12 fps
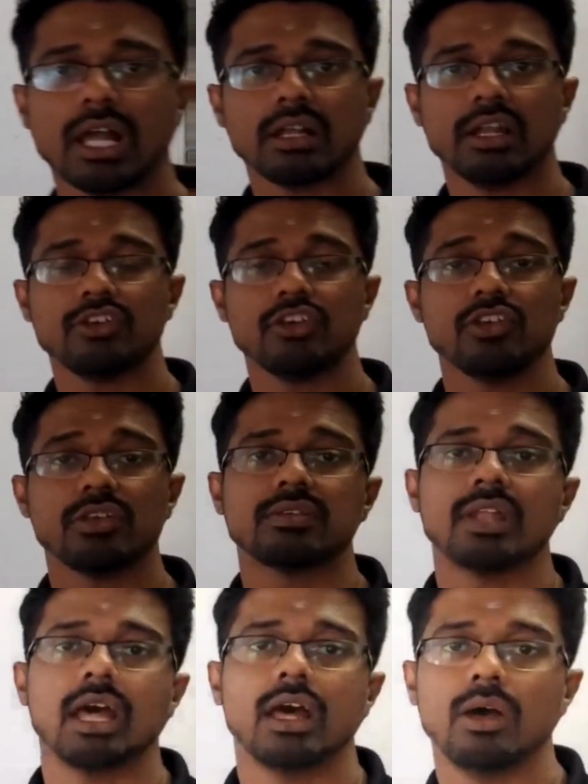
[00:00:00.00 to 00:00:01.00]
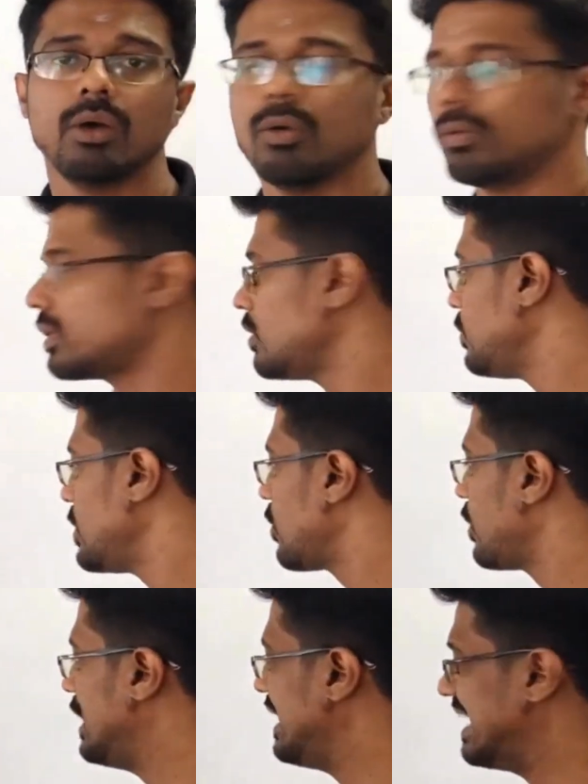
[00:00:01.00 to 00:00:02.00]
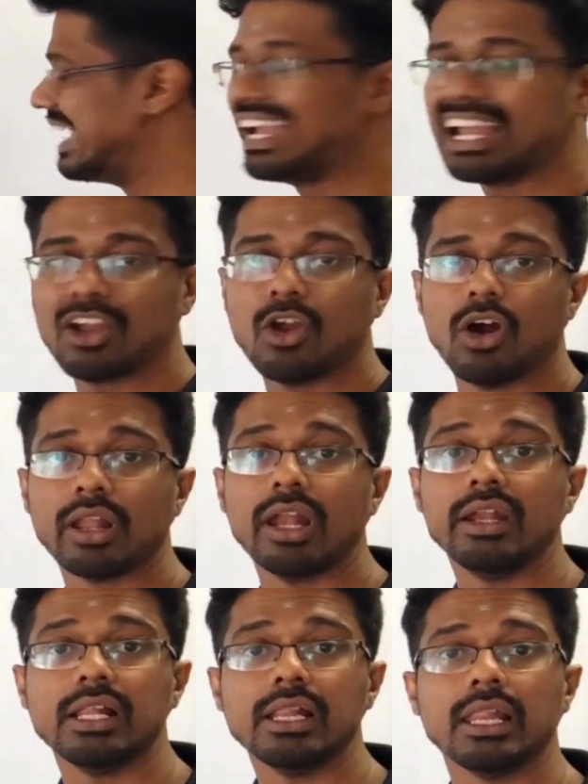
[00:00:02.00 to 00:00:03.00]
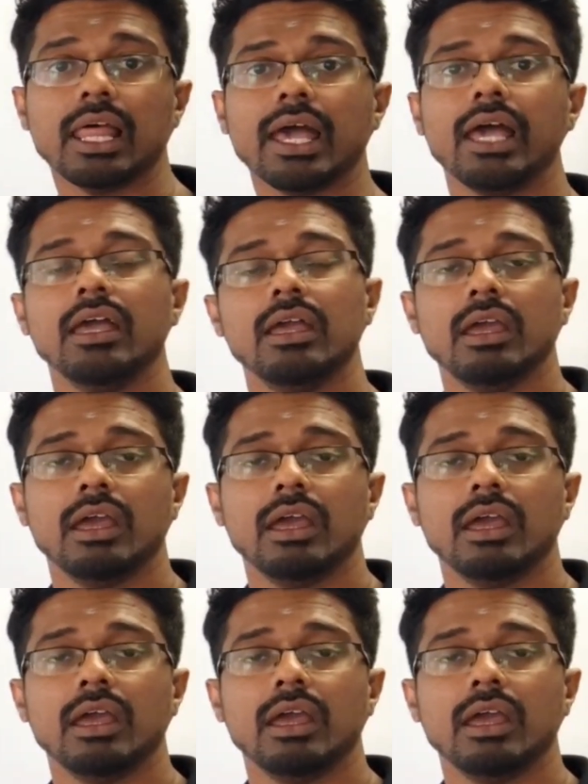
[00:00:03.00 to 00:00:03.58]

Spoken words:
calculation just now, okay, we already gone until there.